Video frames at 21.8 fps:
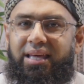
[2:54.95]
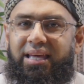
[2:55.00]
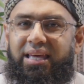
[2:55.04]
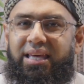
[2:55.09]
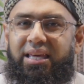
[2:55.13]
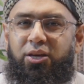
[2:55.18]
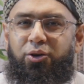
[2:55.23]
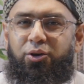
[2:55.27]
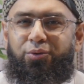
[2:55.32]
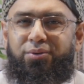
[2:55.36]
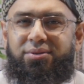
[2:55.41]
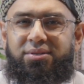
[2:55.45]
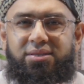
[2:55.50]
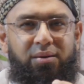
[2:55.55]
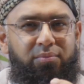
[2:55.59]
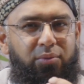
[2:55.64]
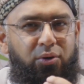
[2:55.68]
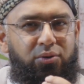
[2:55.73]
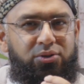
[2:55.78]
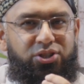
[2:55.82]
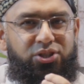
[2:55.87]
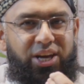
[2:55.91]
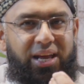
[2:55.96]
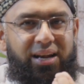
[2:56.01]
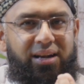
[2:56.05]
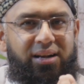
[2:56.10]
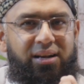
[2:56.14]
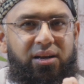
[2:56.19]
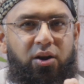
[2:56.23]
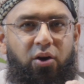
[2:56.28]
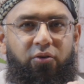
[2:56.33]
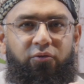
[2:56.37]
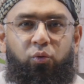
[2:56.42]
he used the most
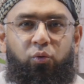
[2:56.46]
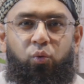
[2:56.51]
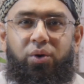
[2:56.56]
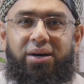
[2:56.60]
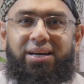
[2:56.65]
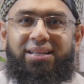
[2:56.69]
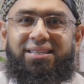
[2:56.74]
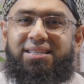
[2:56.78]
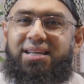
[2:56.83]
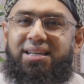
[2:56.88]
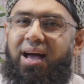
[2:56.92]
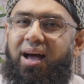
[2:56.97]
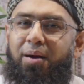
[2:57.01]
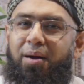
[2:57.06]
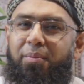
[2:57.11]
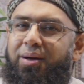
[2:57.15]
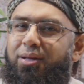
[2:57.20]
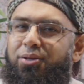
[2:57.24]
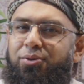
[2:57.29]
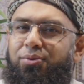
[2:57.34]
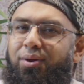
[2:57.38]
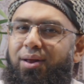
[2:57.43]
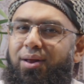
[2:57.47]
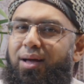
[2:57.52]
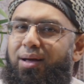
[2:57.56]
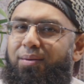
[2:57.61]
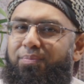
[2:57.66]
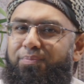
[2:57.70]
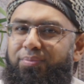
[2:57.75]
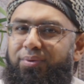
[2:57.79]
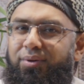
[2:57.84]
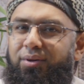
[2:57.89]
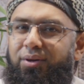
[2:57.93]
gentle of words, Ya Aba
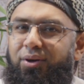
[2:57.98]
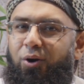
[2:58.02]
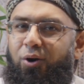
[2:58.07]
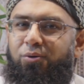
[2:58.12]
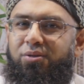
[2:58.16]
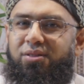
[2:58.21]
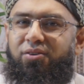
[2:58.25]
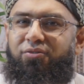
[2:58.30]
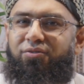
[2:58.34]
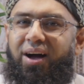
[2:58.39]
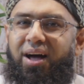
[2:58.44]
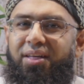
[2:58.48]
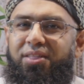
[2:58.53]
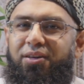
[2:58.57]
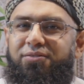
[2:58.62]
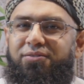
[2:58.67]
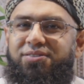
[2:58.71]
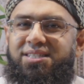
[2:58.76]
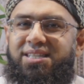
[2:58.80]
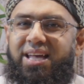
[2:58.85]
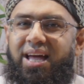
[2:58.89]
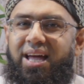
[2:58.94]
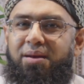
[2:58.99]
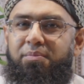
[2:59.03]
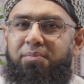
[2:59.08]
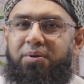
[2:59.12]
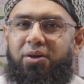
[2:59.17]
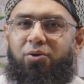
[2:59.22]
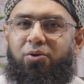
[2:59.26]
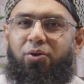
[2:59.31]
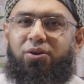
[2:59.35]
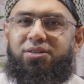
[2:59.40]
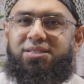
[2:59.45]
Turab, O the father of sand,
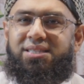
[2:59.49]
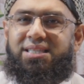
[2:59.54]
because